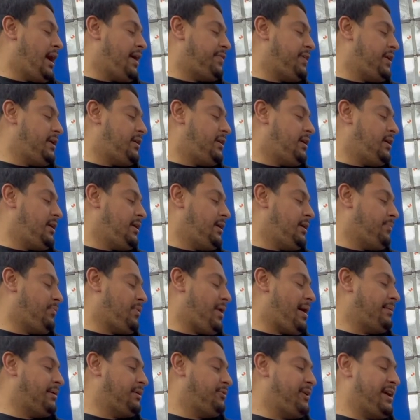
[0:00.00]
think he
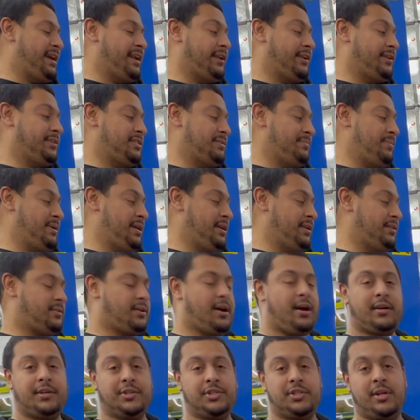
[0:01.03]
probably ran into me
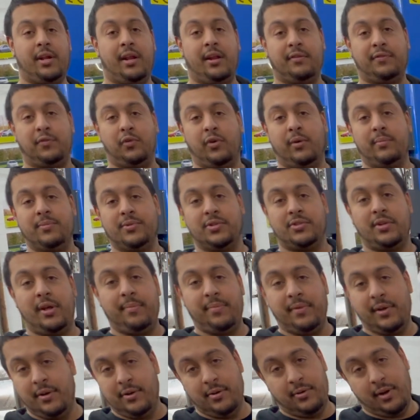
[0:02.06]
talking shit on the forums or something. Who